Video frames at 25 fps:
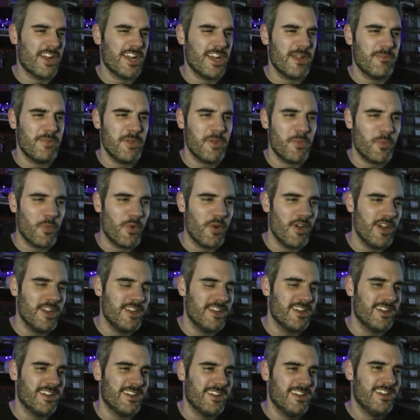going a bit
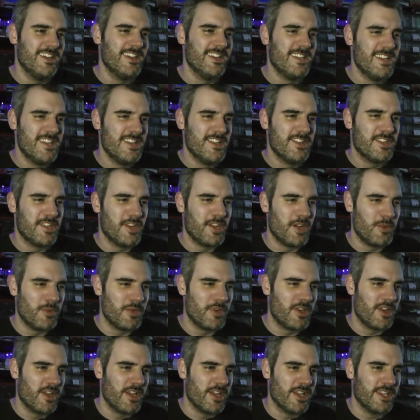wider than I
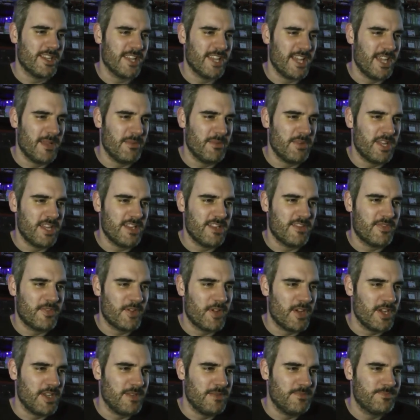would like there, but that's
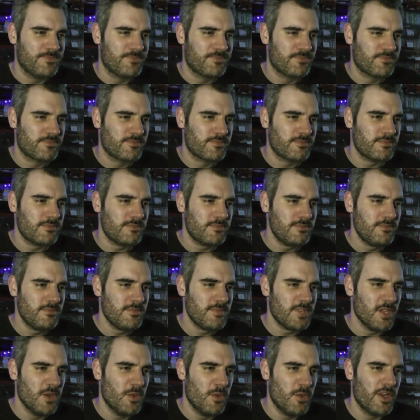fine.
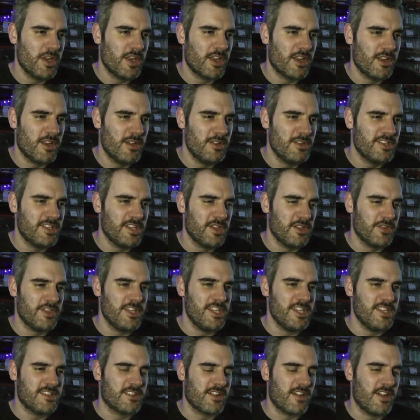We're going to close in on
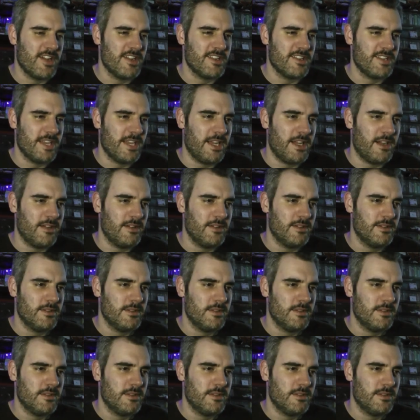these guys now.